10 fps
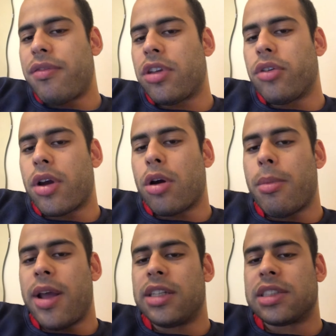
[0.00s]
he
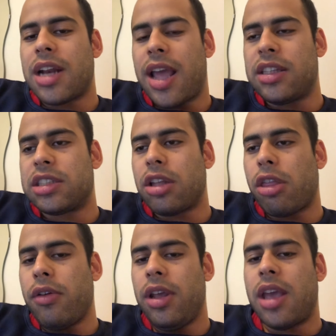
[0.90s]
recommends knight
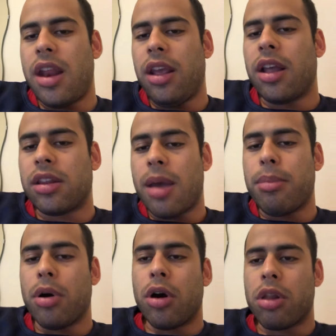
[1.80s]
c3, gaining a
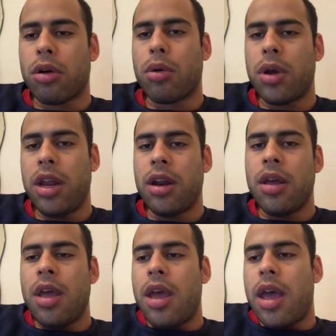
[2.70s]
tempo on the queen.
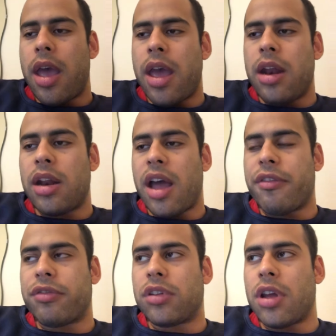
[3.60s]
And
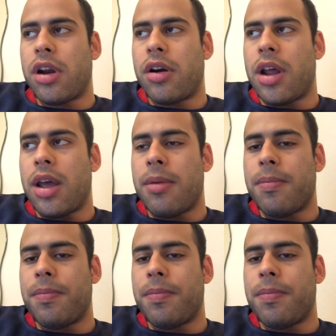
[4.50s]
after